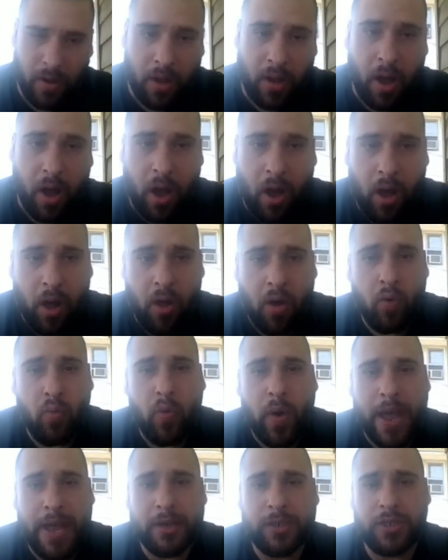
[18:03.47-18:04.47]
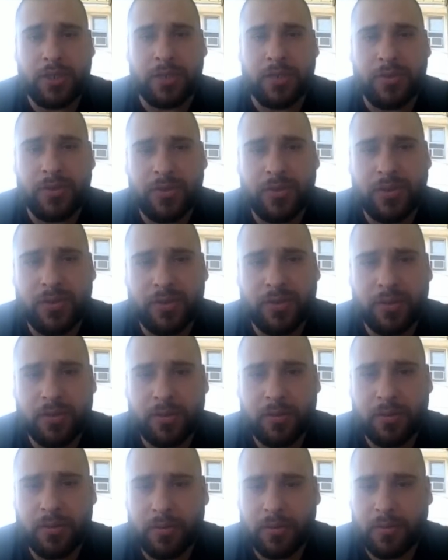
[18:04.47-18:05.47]
All wedges,
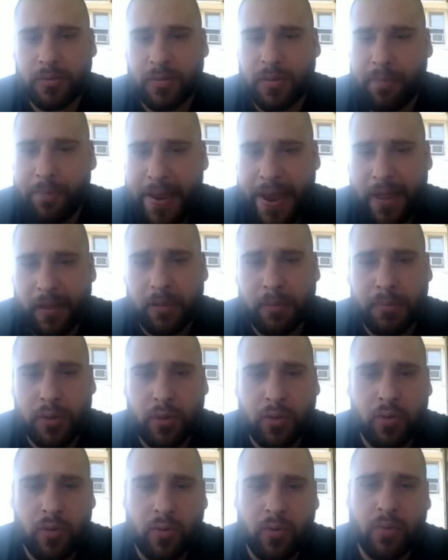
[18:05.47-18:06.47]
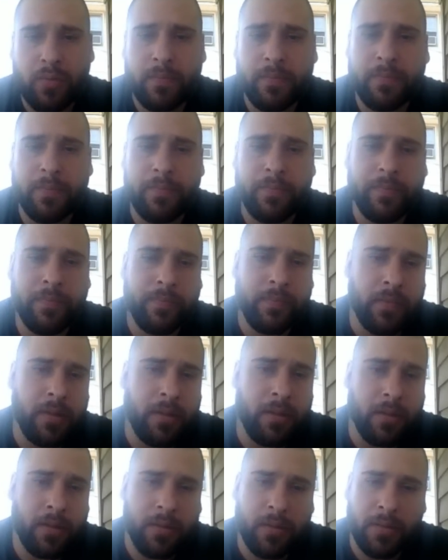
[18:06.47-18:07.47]
the Malibu,
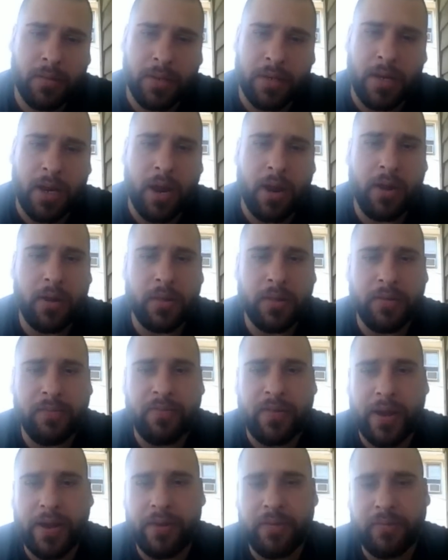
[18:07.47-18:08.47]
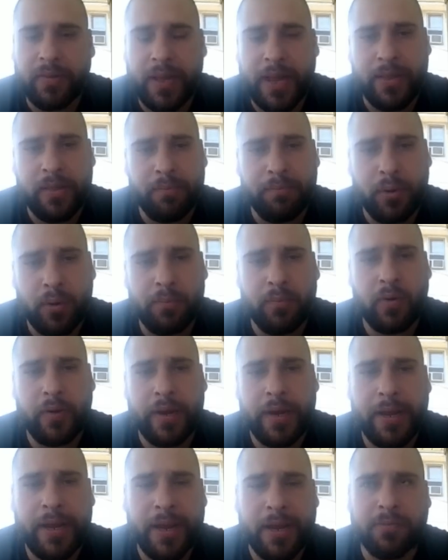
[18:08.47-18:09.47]
the Dart, the Firefly, the
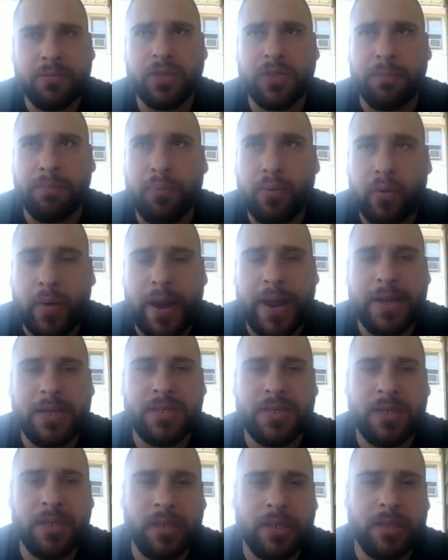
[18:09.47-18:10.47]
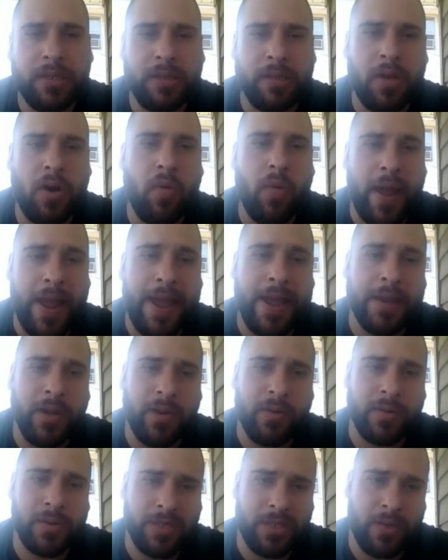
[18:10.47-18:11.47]
Boomerang, have surprisingly low
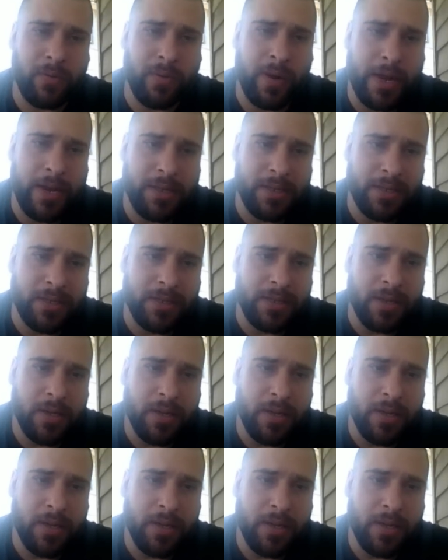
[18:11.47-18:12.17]
accuracy rates.